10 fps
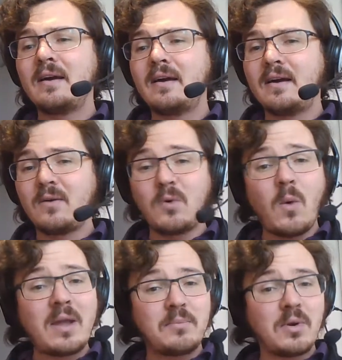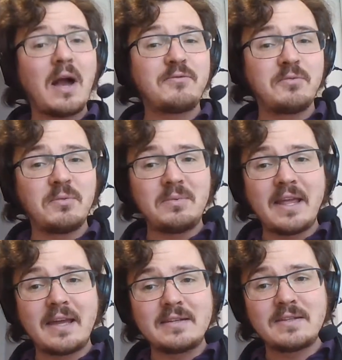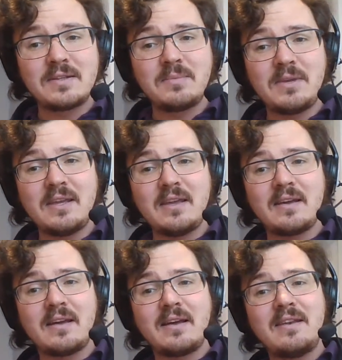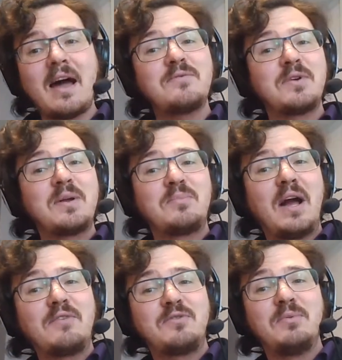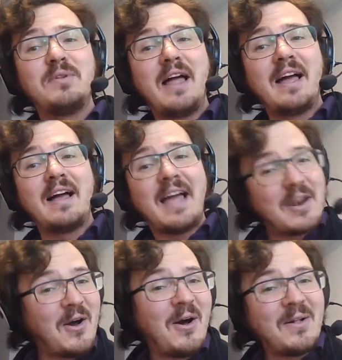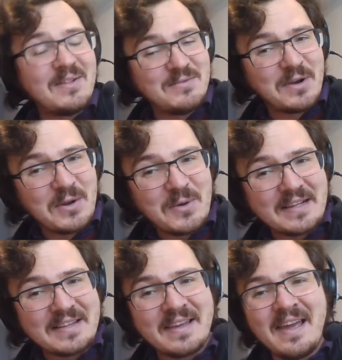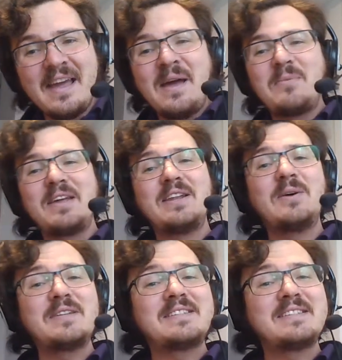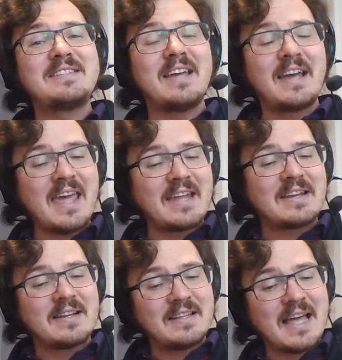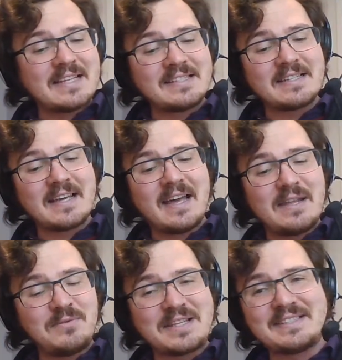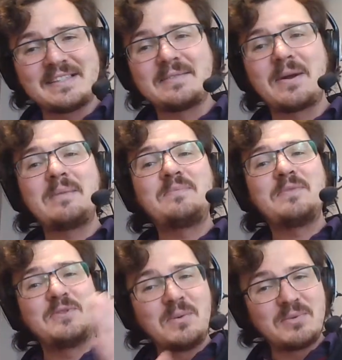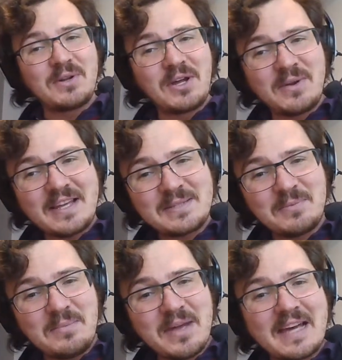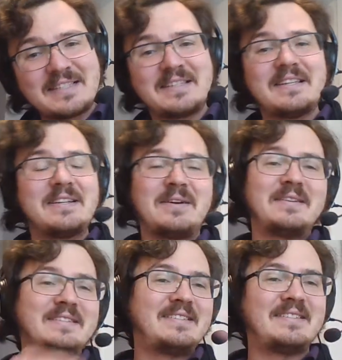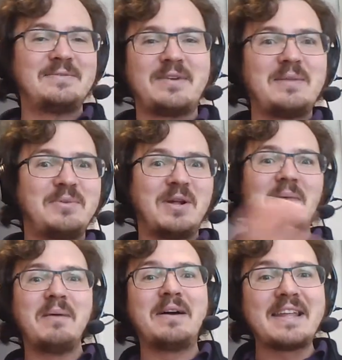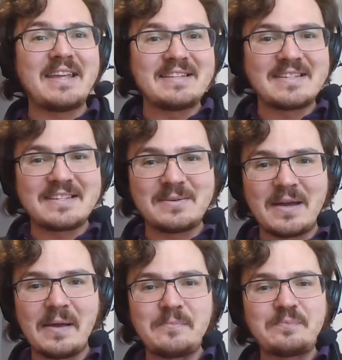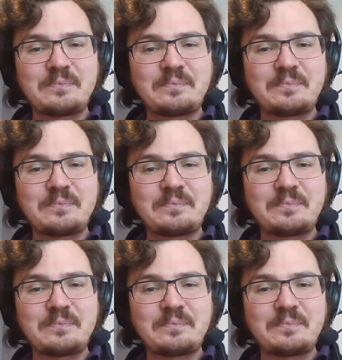a quite profitable plan to being uh, not very profitable uh, at all very quickly. But you know, this is again classic uh, investing, right? Don't put all your eggs in one basket. You know, it's if I'd put all my money into um,